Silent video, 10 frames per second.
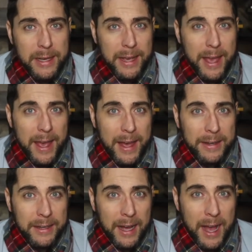
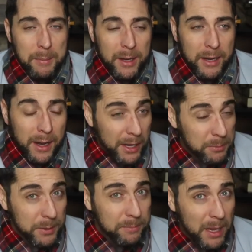and I'm a
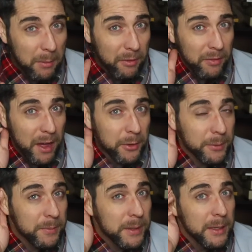husband, I'm a father,
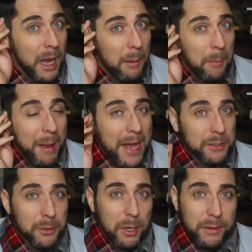I'm a
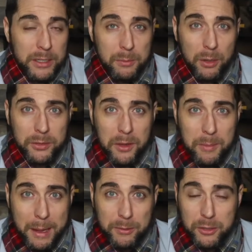pastor of a small Southern
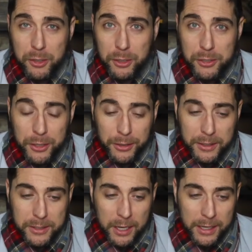Baptist church here in
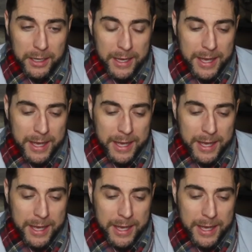Kentucky.